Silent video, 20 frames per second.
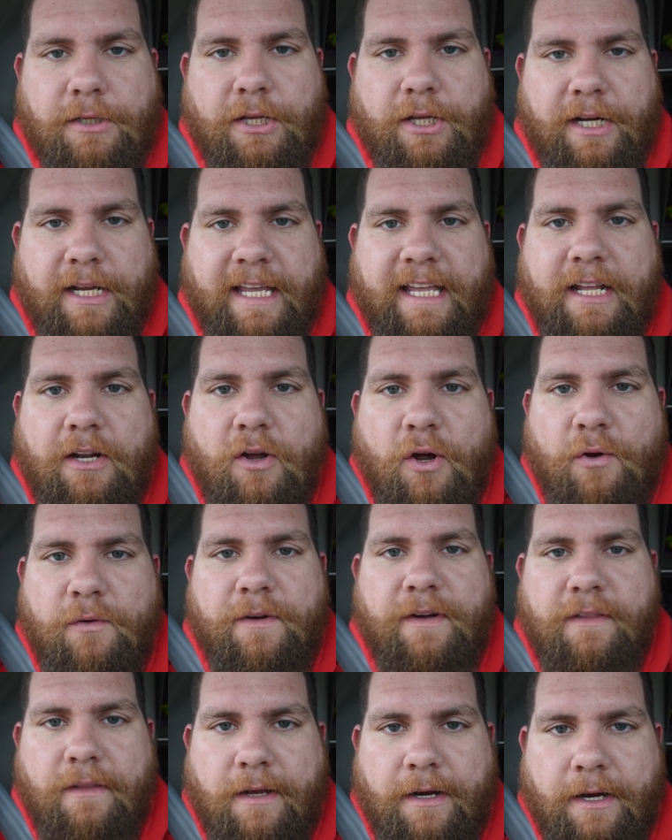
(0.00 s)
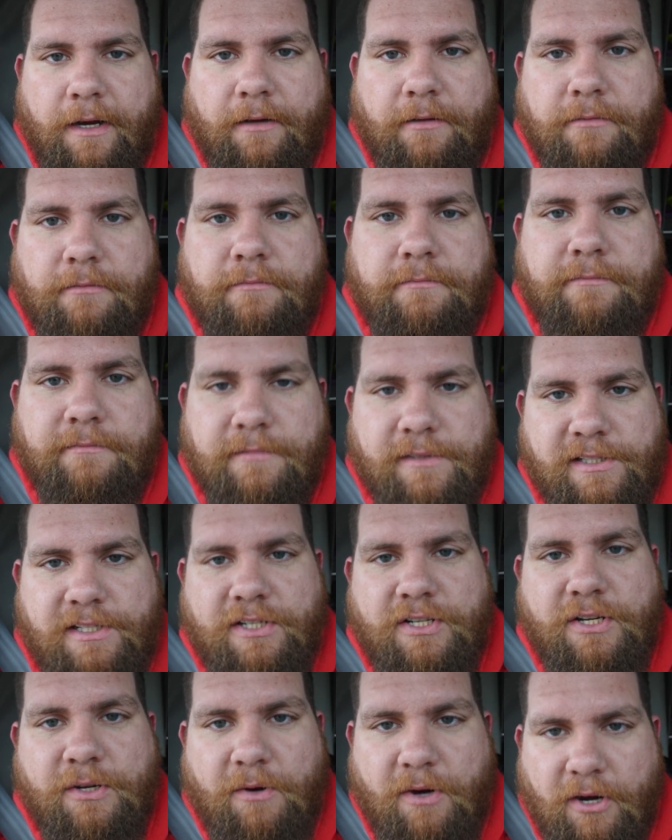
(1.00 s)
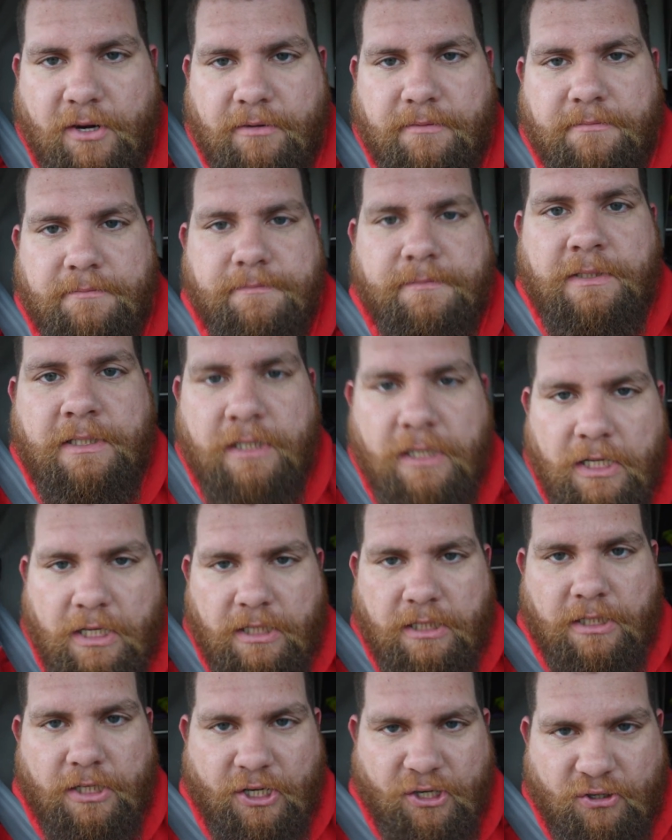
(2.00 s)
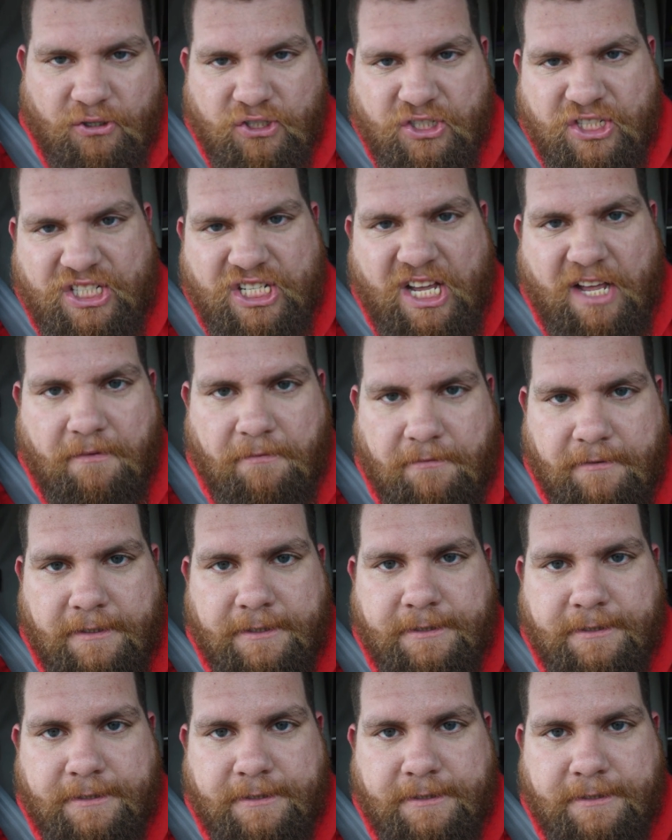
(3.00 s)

gonna get over there and do our, our stuff.